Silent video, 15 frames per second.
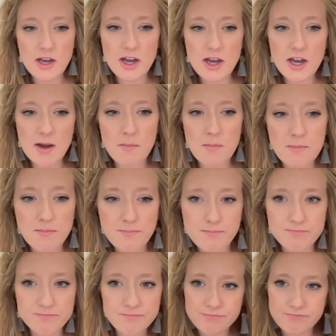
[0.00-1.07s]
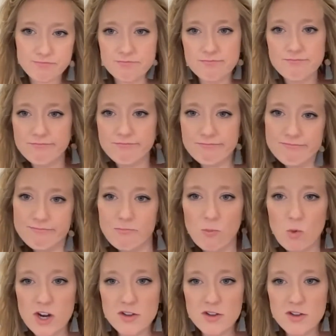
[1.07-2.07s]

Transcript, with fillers: Um, yeah, what